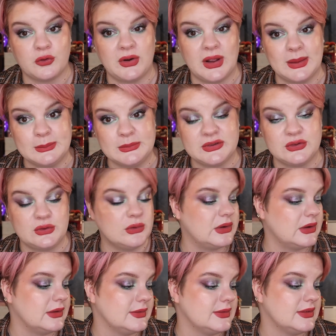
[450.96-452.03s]
grams
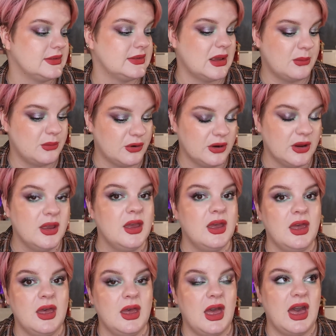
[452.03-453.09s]
during this summer.
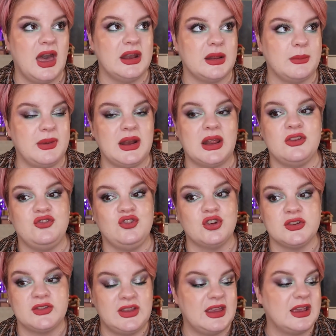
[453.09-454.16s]
And I mean, I
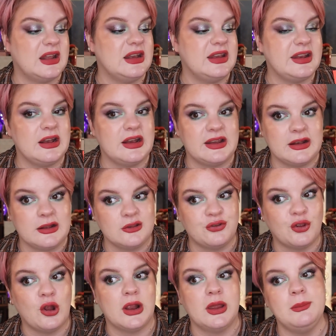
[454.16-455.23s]
just take a little
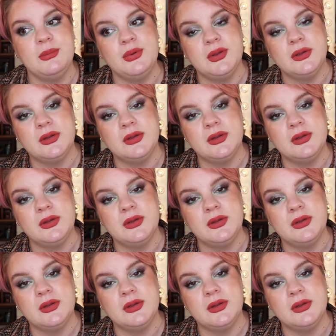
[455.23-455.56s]
dollop